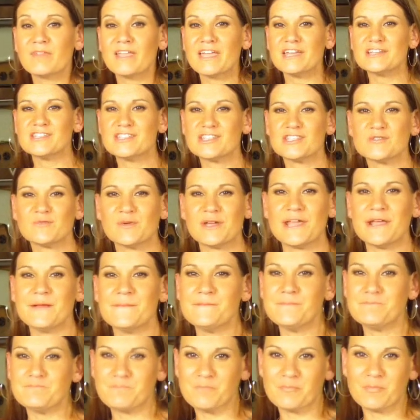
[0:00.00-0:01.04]
It's sweet,
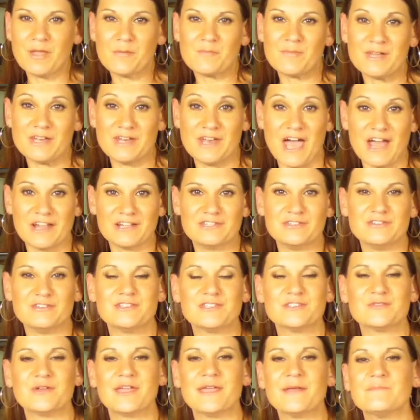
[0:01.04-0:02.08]
but not too
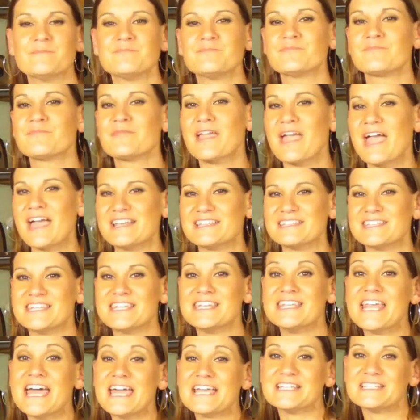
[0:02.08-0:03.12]
sweet. Has a
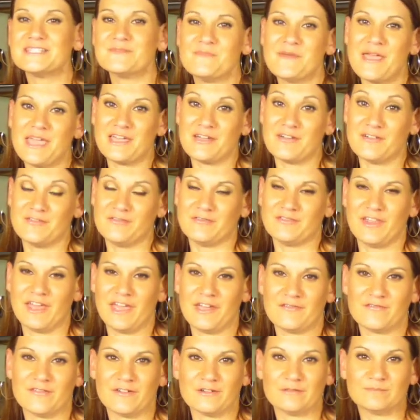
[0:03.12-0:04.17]
nice mango
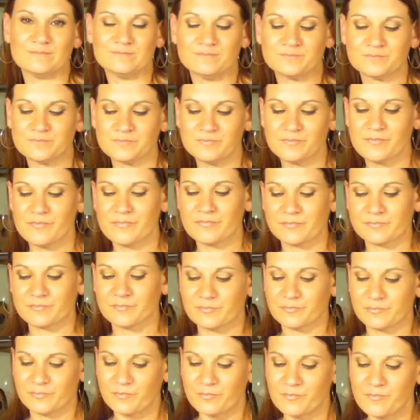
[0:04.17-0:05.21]
flavor.
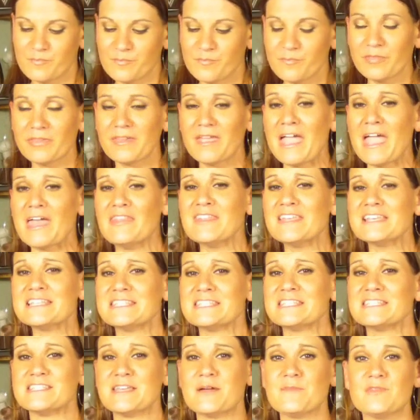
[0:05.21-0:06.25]
And
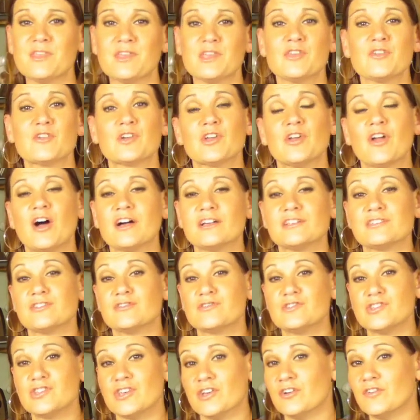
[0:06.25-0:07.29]
this is something you can also
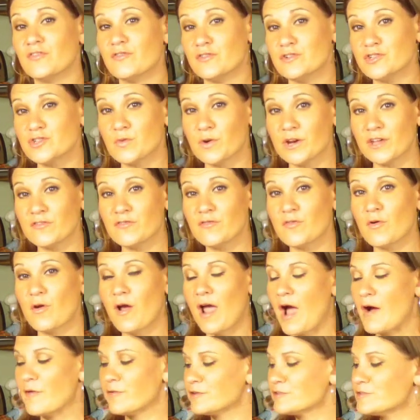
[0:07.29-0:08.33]
chill for 24
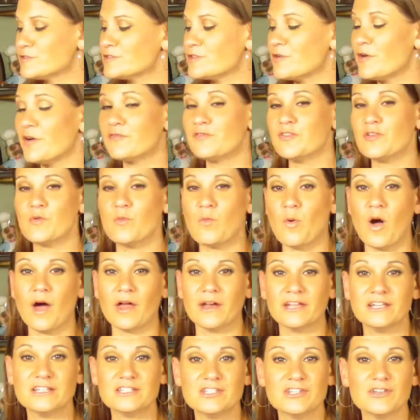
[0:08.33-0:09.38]
hours. So if you
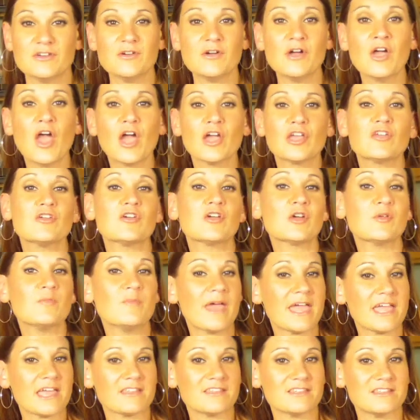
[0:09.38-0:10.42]
wanted to, you can
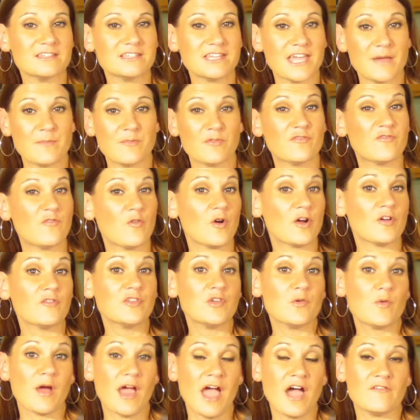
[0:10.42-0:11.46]
make it the day before if
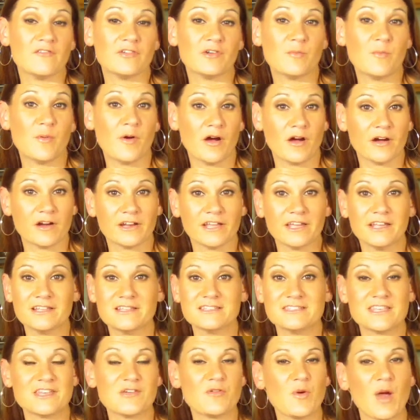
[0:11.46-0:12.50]
you were having a party.
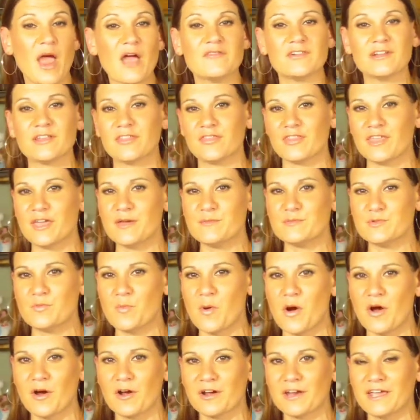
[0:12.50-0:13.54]
Say you were having a themed
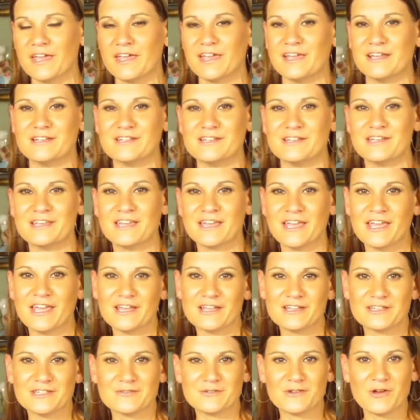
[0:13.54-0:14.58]
party and
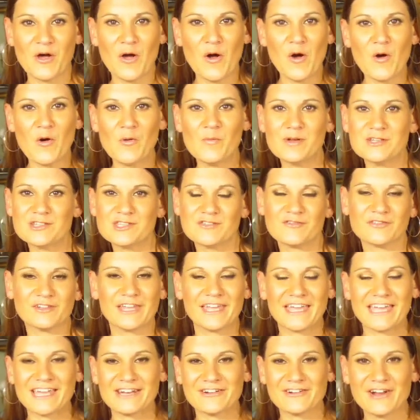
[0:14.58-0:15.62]
doing a whole bunch of
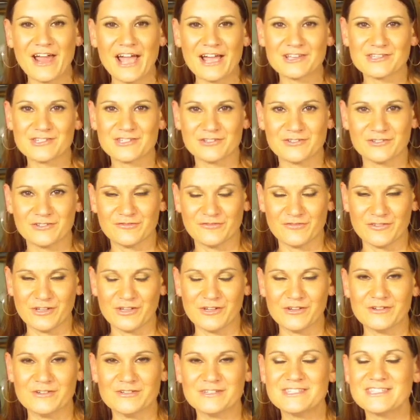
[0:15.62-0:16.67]
like international
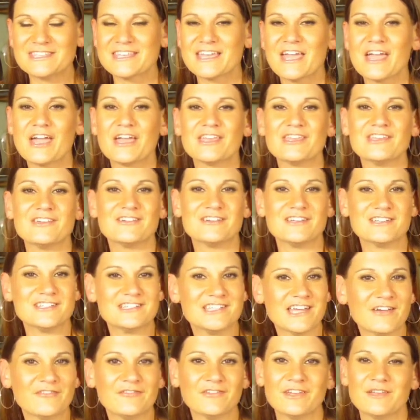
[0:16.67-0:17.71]
foods. You could
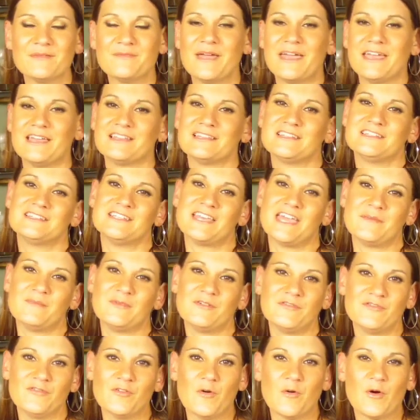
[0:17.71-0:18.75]
definitely make it the day
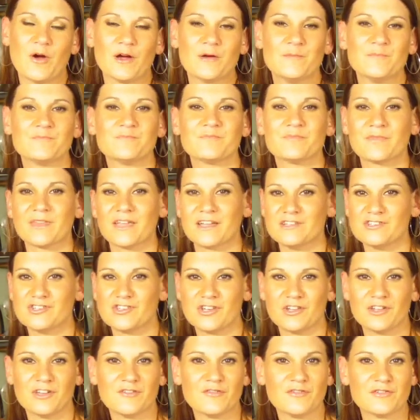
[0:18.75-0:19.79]
before and
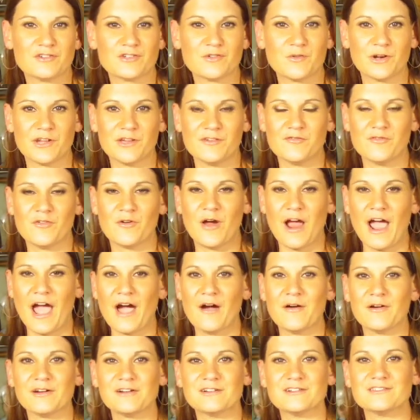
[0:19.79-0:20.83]
chill it for 24
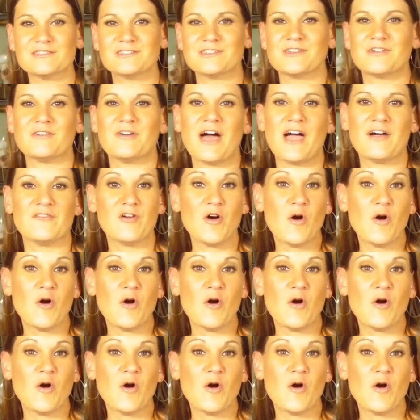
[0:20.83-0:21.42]
hours, and you'll have